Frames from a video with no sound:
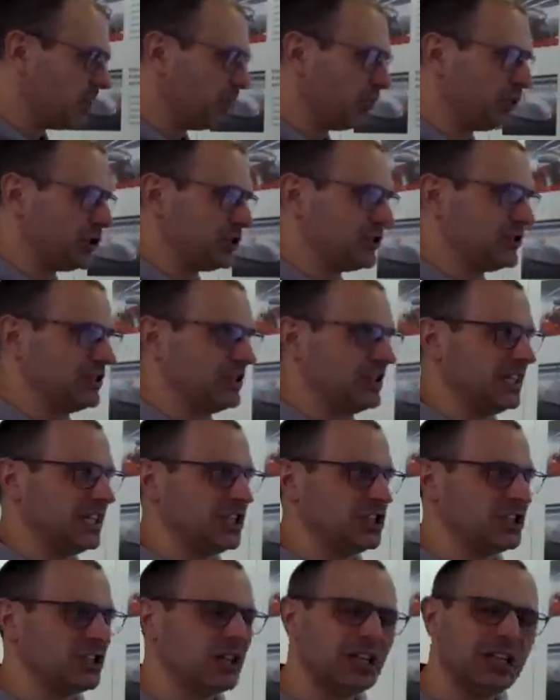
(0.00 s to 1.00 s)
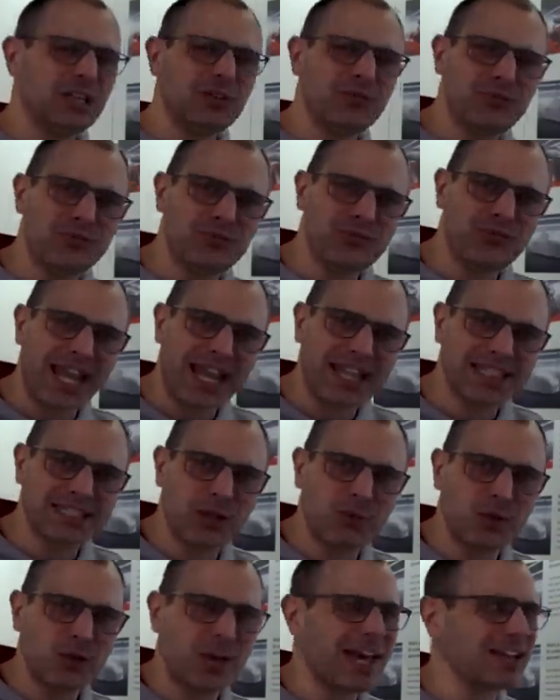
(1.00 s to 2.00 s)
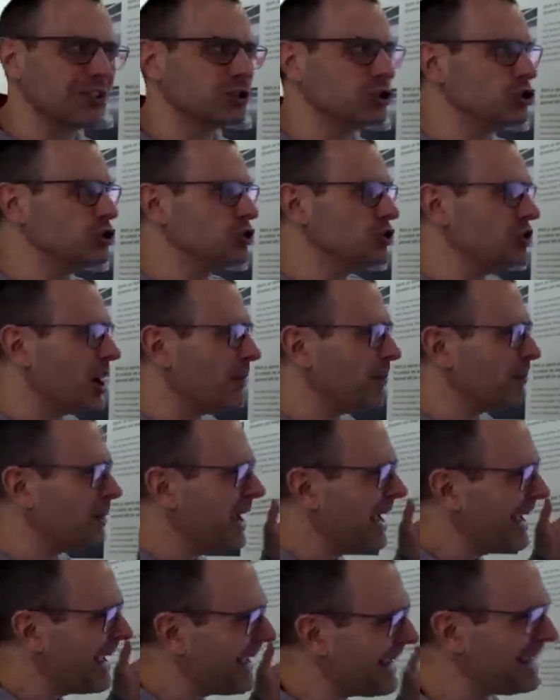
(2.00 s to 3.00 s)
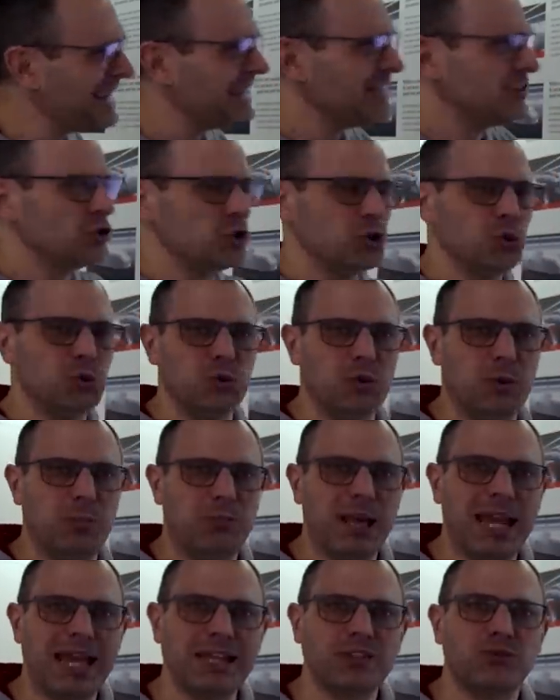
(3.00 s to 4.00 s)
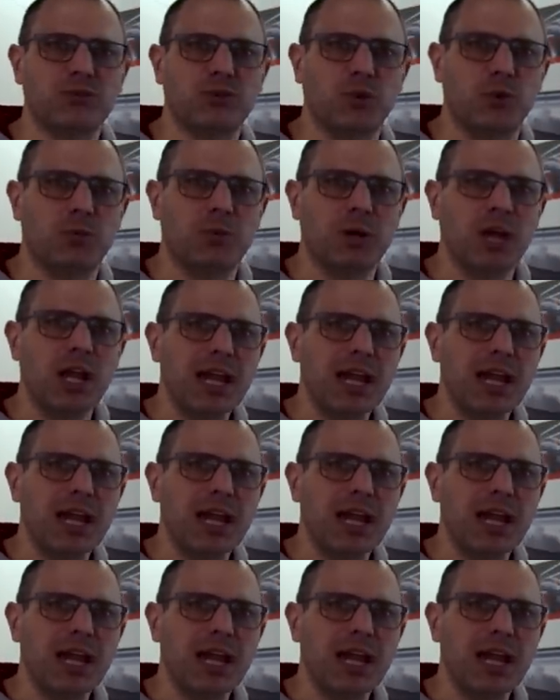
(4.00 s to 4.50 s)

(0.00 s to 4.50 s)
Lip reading: the presentation. In fact, I would like to jump into the platform.